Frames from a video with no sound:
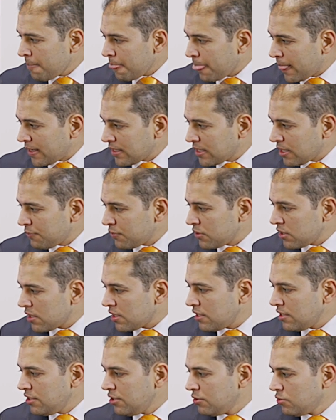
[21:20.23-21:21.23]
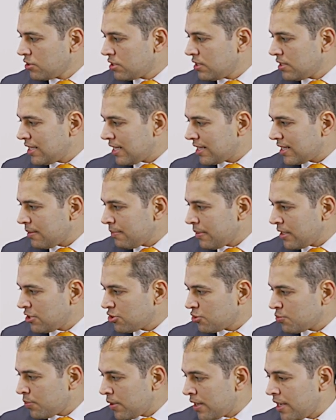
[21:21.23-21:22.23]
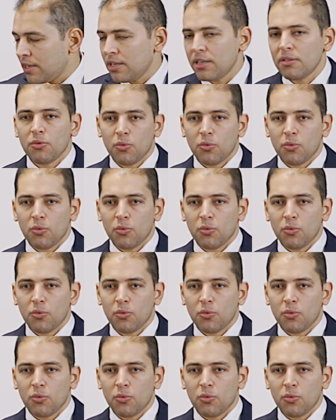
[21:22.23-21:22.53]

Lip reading: And definitely use the data management plan